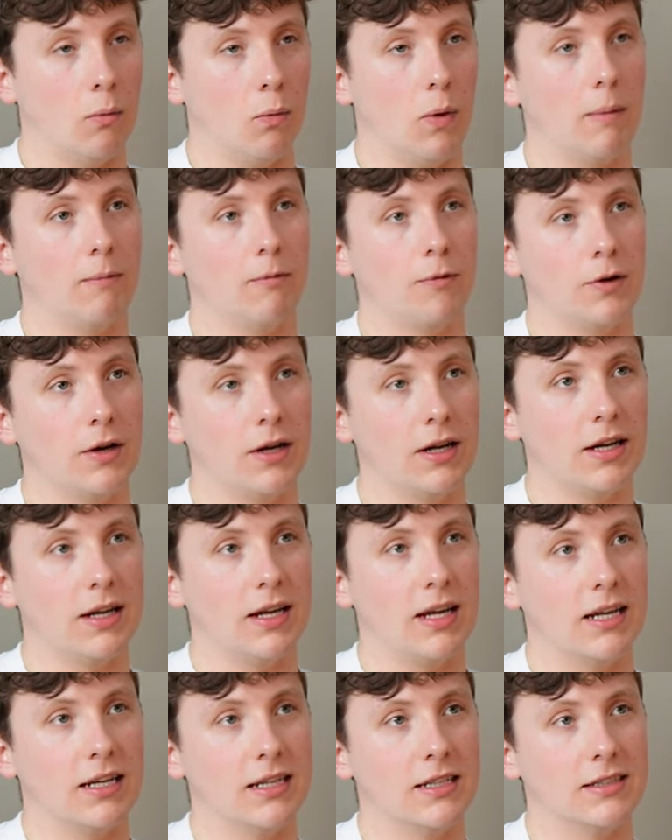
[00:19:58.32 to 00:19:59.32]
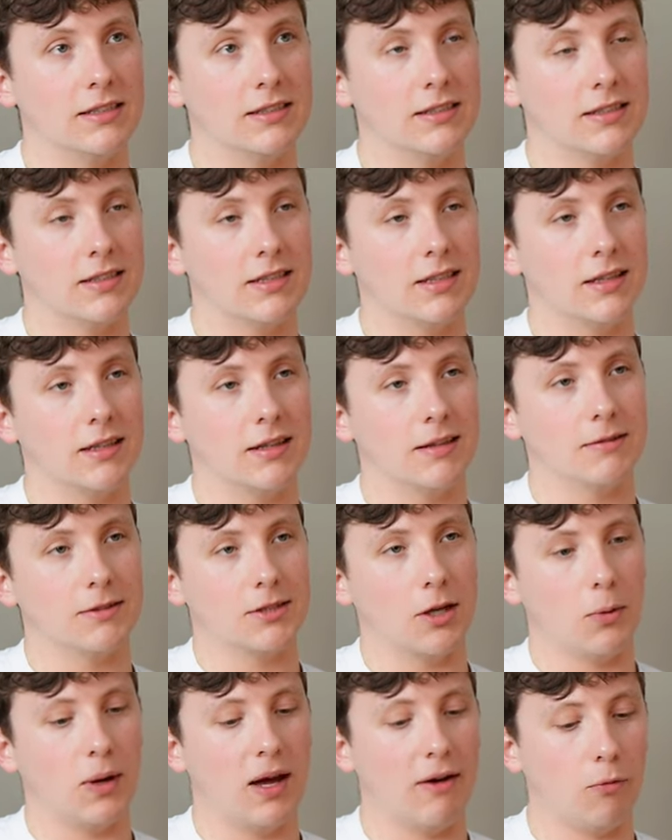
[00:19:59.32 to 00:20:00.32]
Web 3 is,
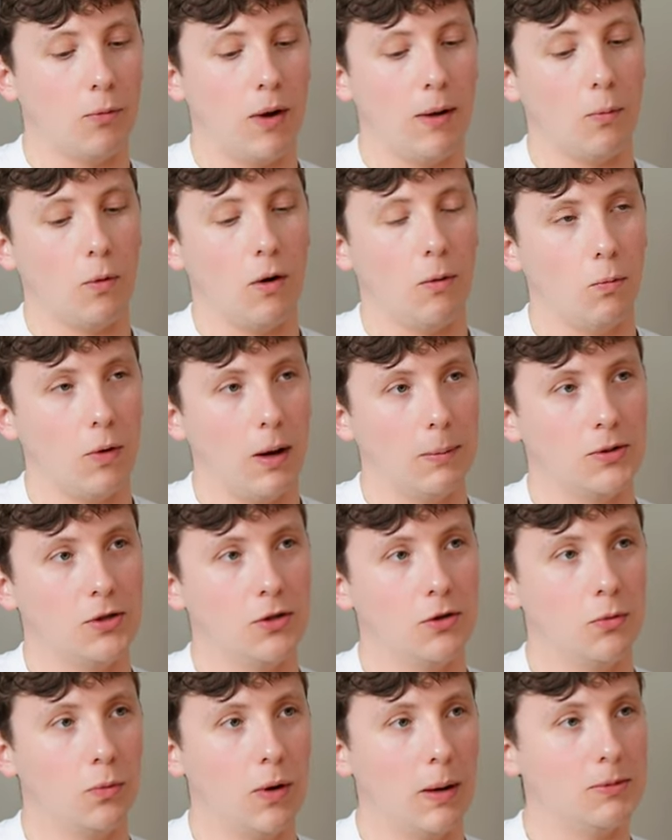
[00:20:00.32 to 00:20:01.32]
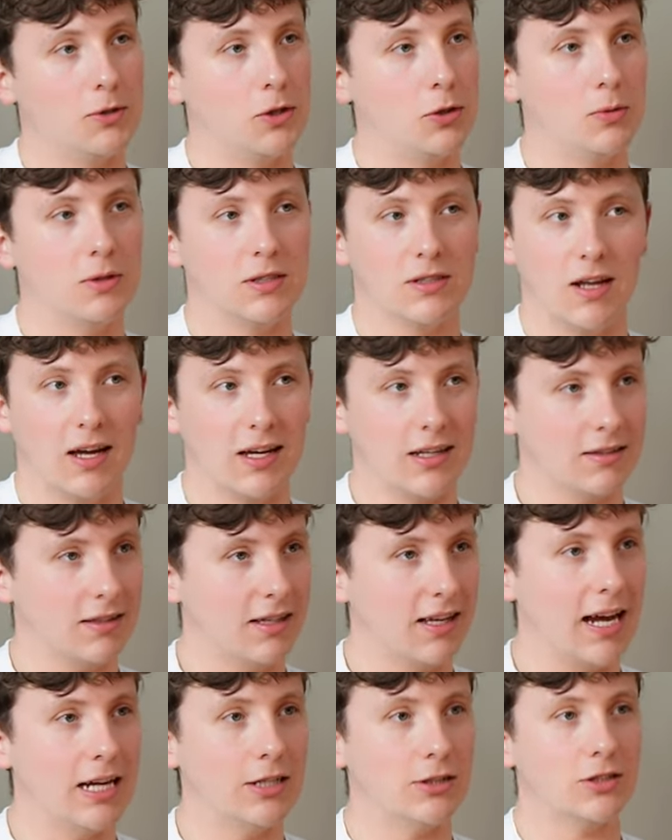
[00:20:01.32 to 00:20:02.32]
so we have Web 1, Web 2. Web 2 is like
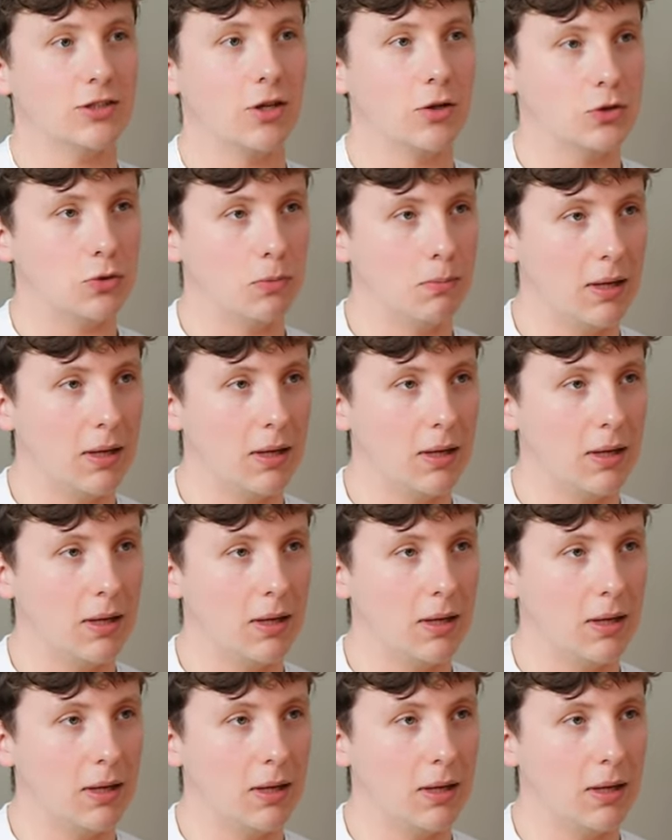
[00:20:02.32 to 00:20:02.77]
the age of social